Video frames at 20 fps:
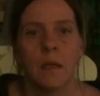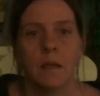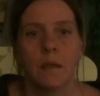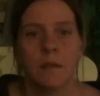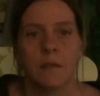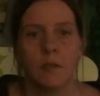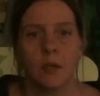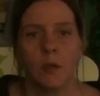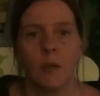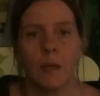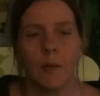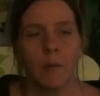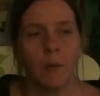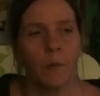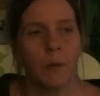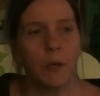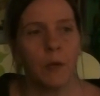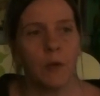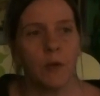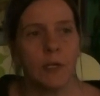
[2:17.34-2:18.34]
So like when
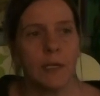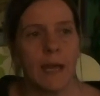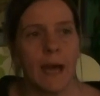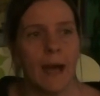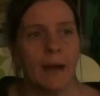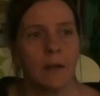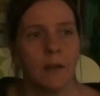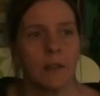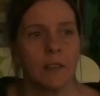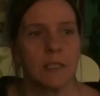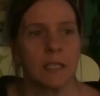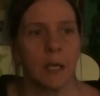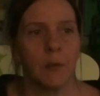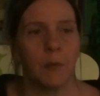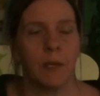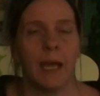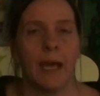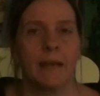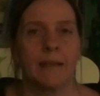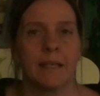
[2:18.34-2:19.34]
we go to a doctor and say
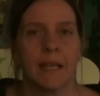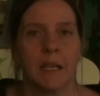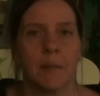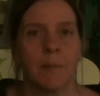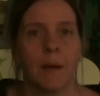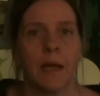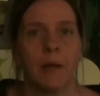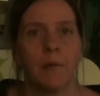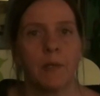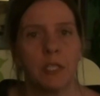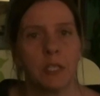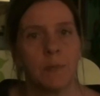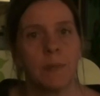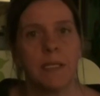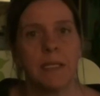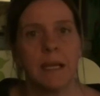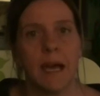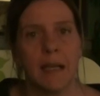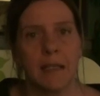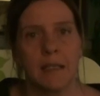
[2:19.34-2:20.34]
we got a tick bite, we should
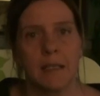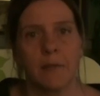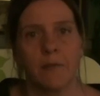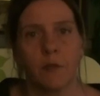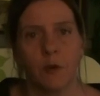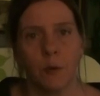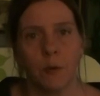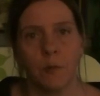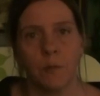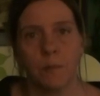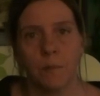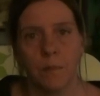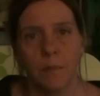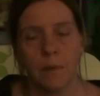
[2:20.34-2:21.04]
be tested for